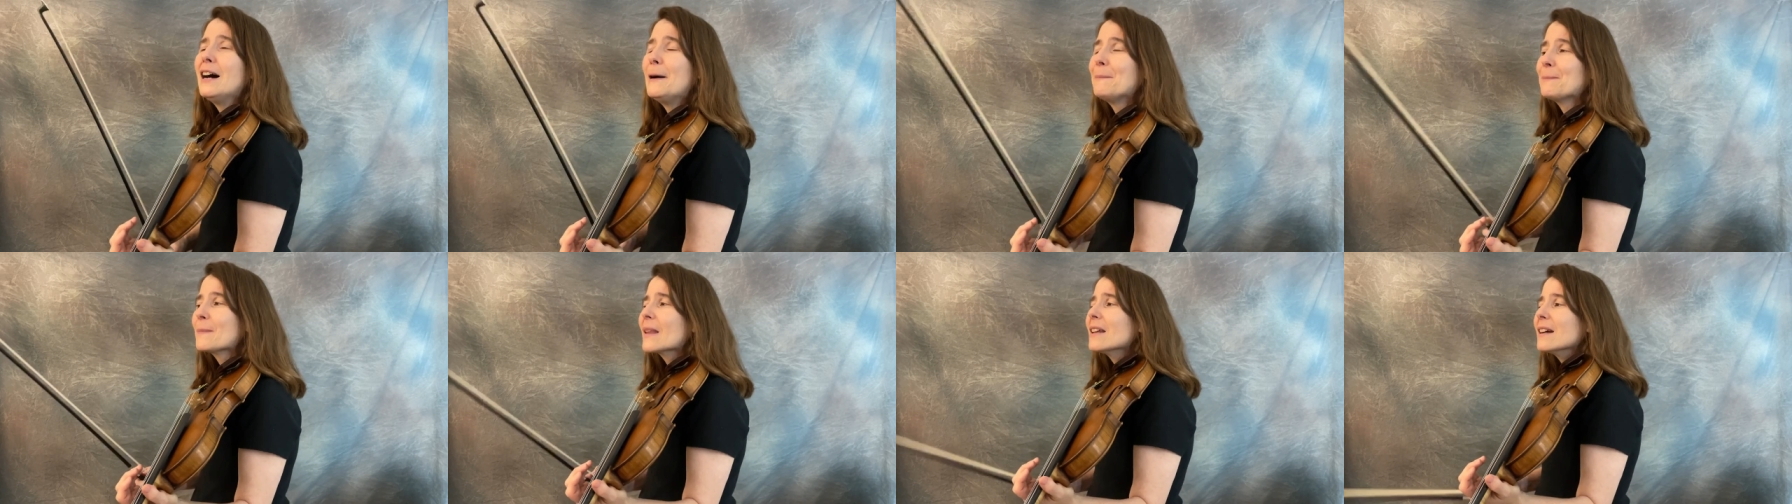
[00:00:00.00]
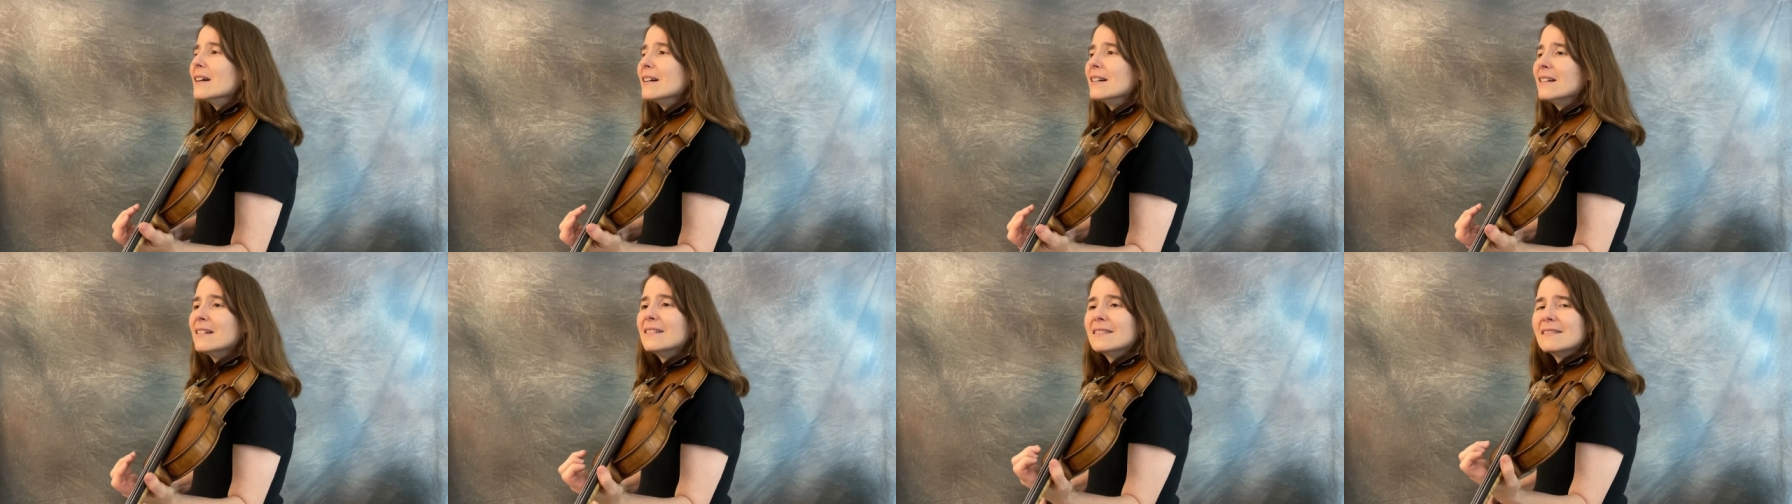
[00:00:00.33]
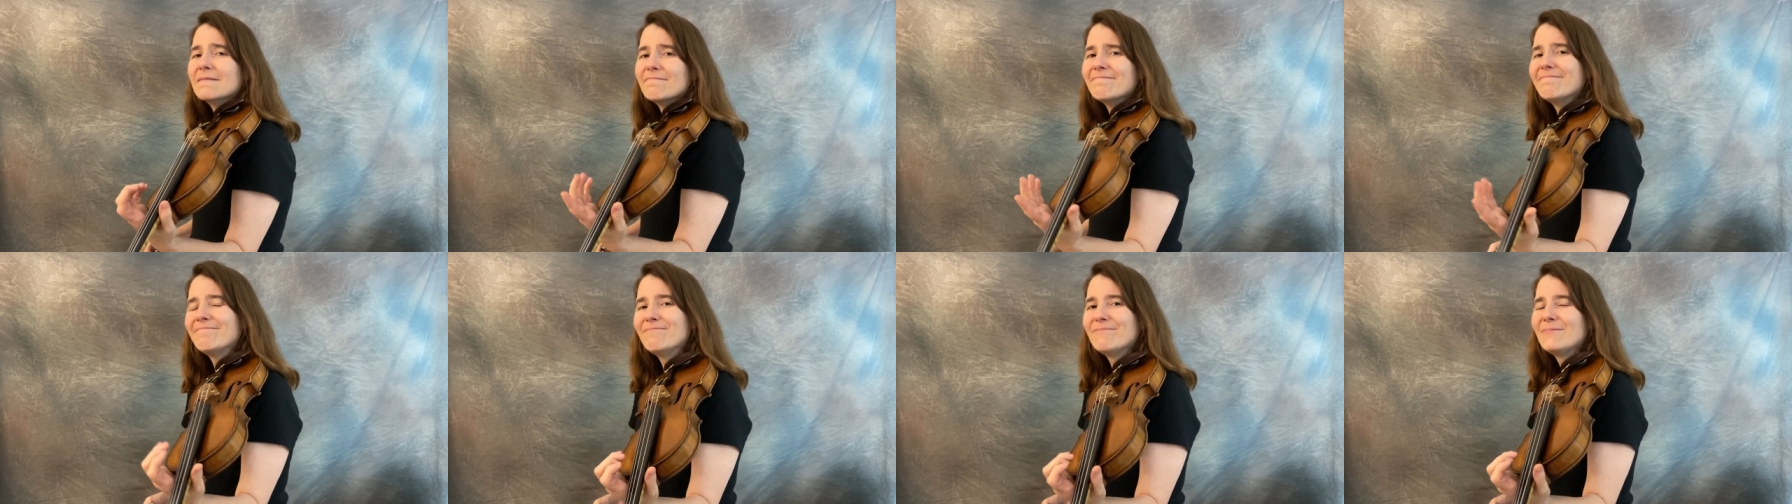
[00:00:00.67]
um,
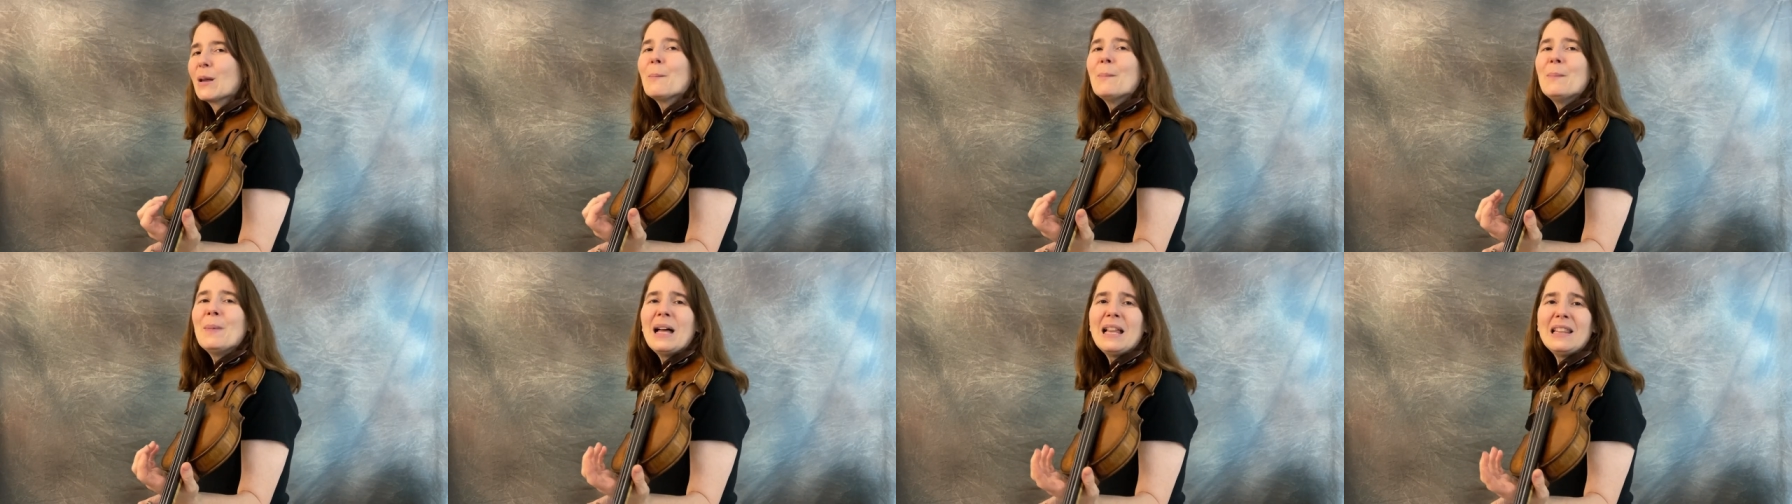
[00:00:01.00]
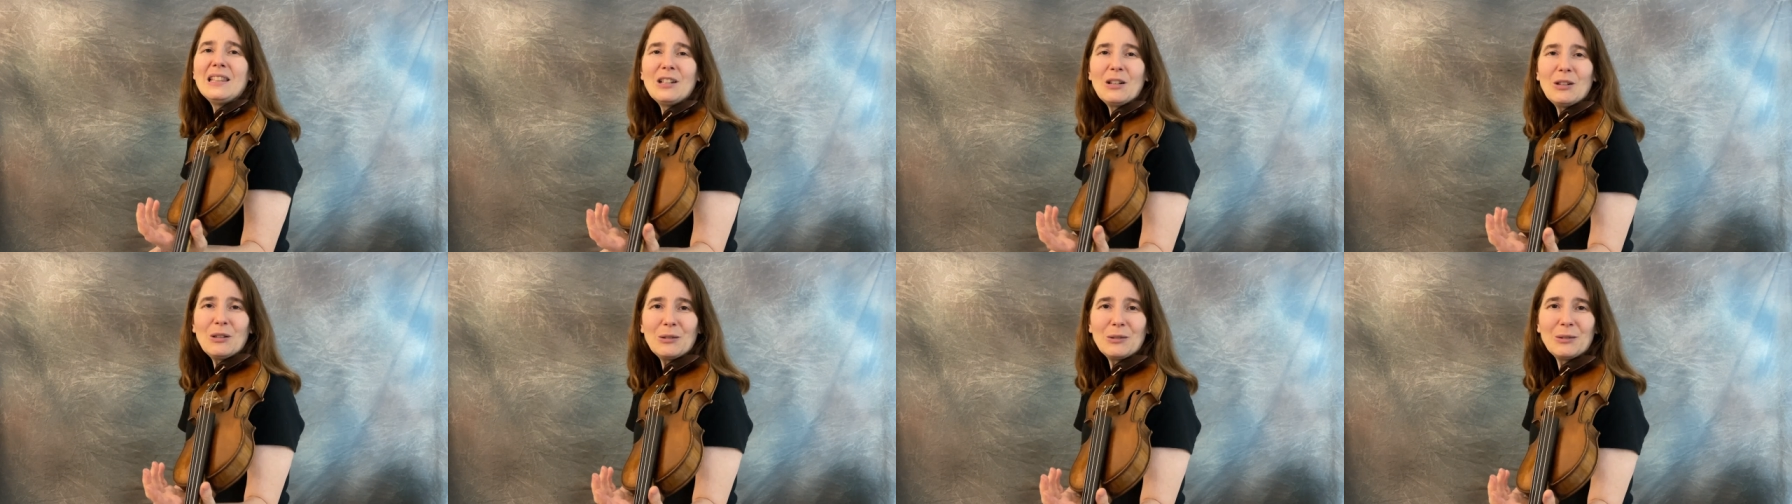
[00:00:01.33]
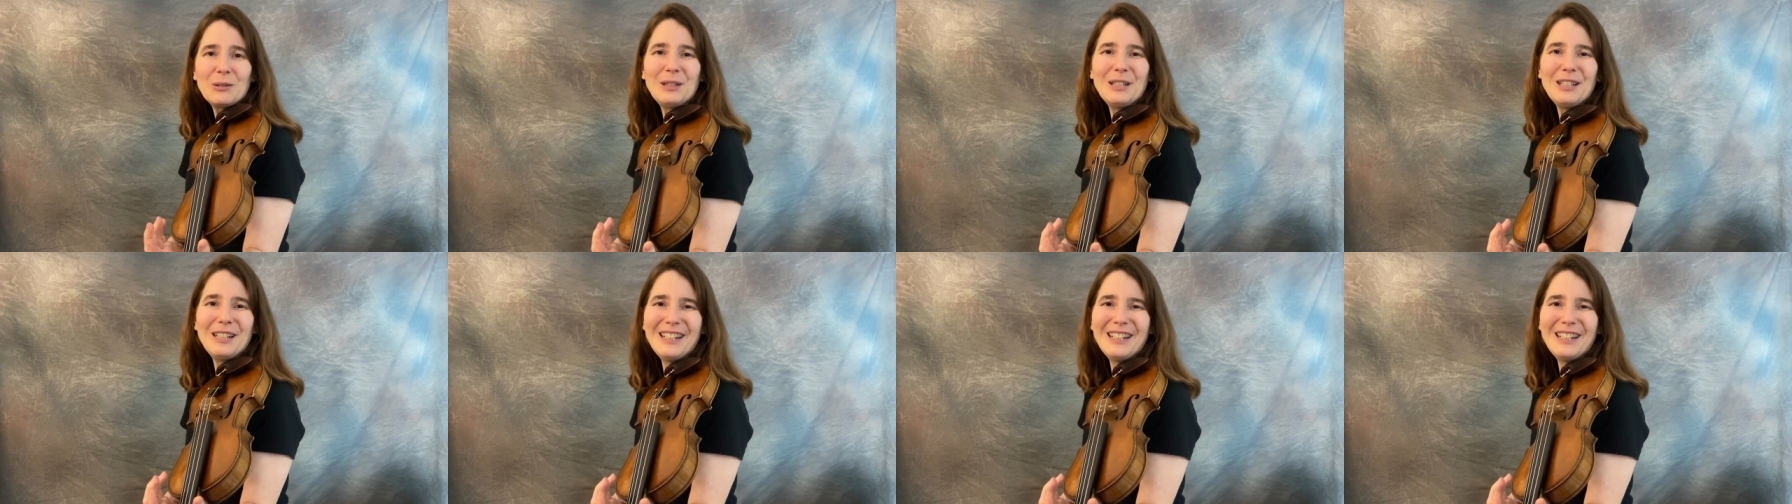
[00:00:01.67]
mellow